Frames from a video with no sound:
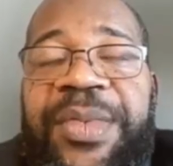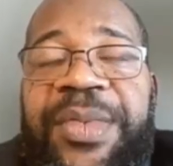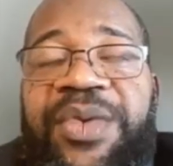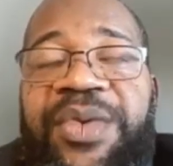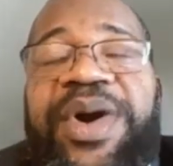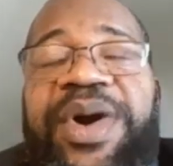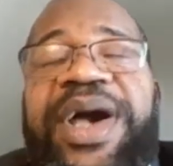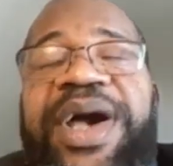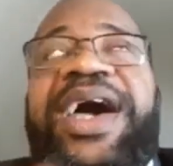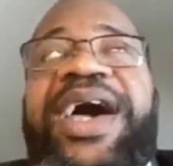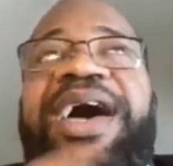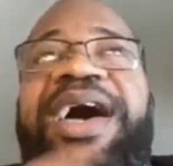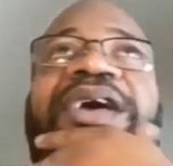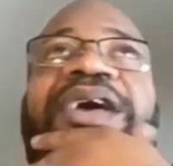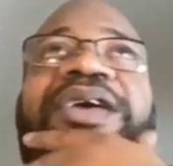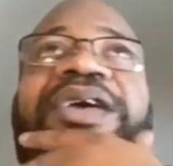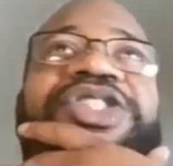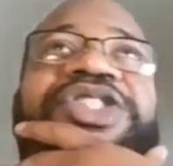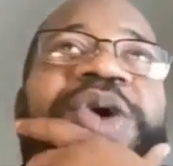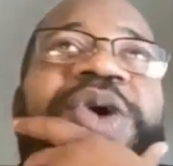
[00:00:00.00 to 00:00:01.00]

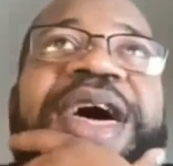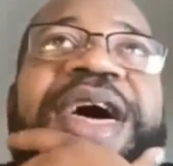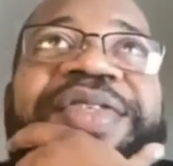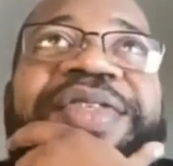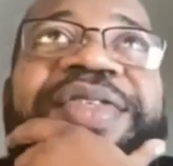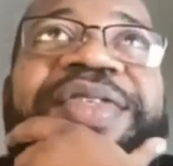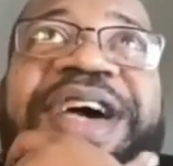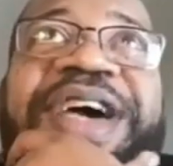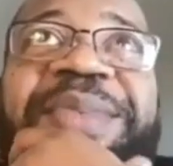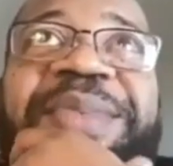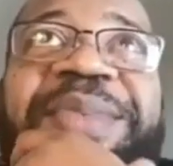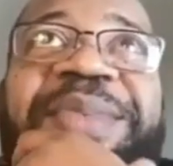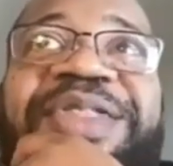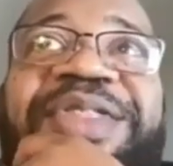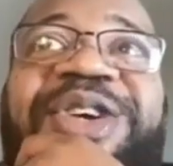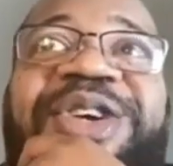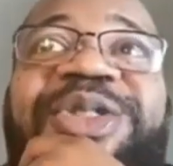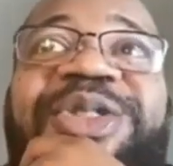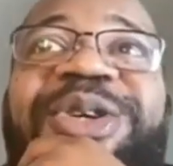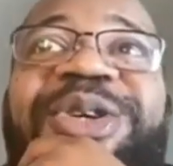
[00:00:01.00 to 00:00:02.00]
Wow. So, I
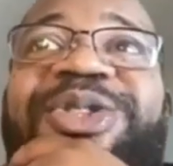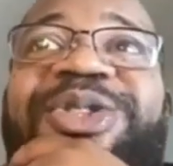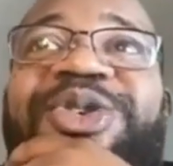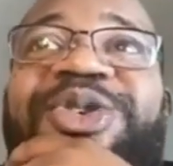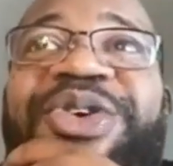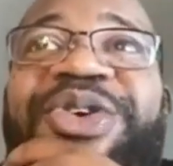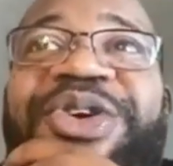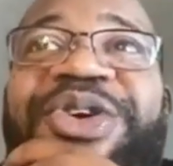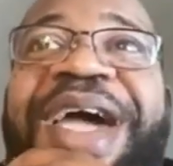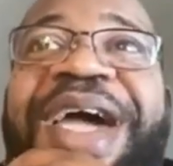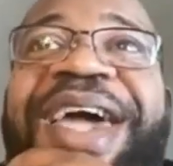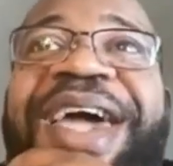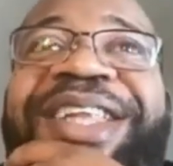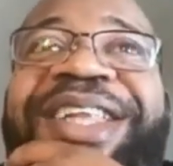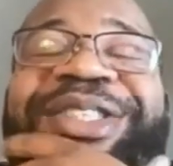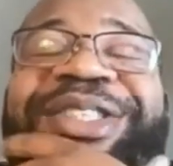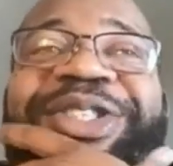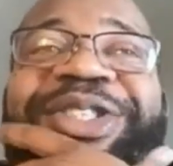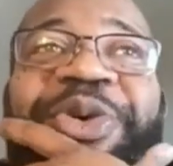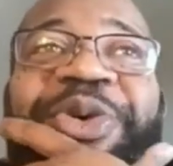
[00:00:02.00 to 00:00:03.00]
mean, you're
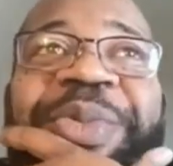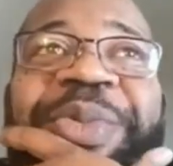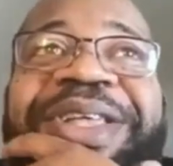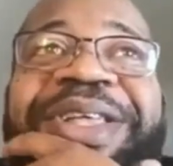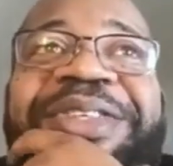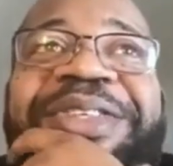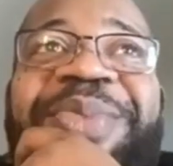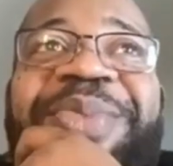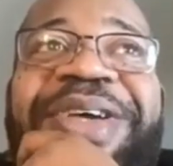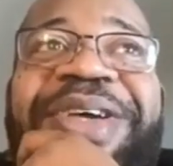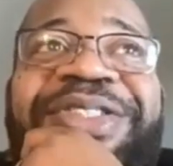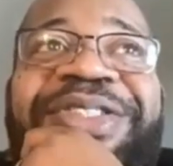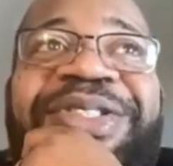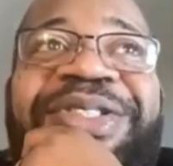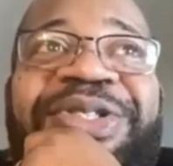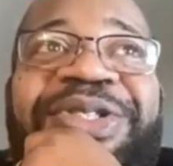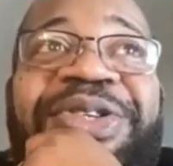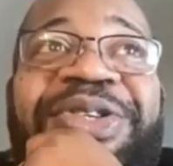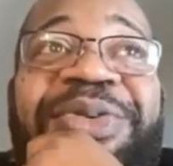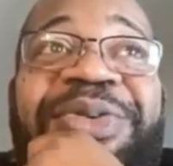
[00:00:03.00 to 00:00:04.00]
adding so many
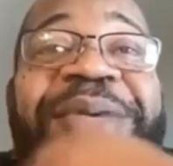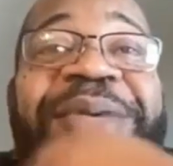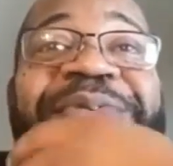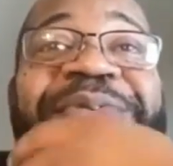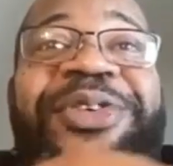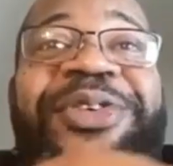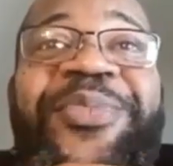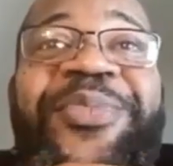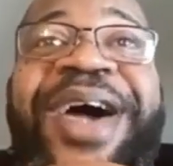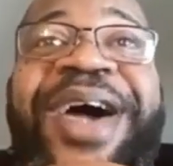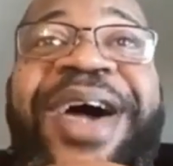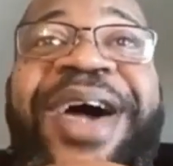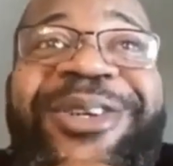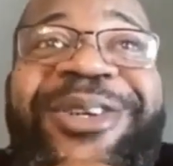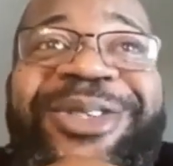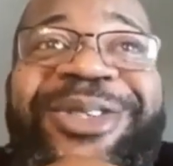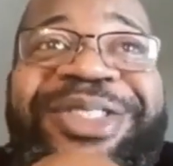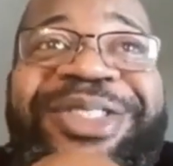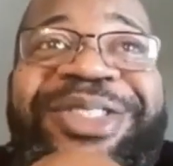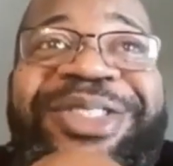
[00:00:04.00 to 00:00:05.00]
dimensions to my
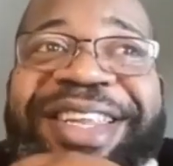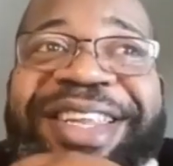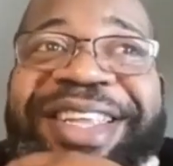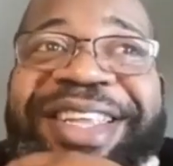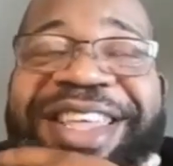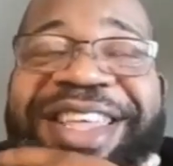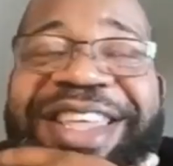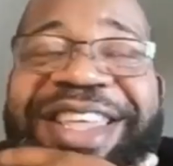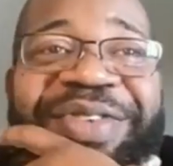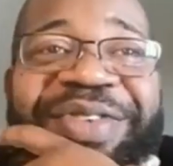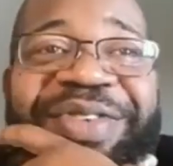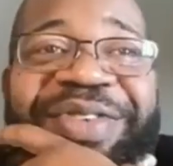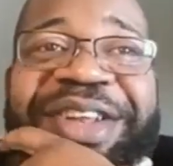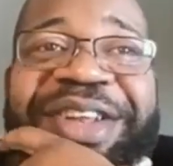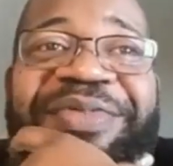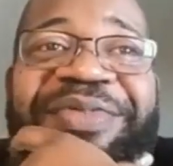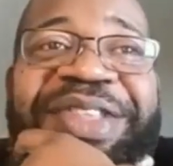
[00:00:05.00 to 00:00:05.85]
understanding even of